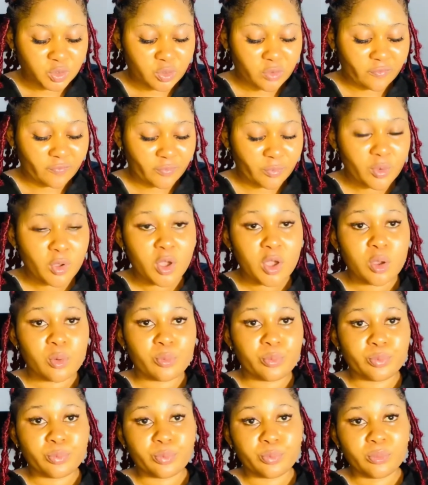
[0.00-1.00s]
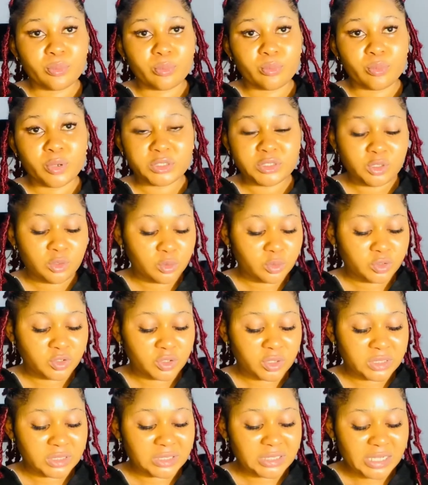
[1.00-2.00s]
of body lotions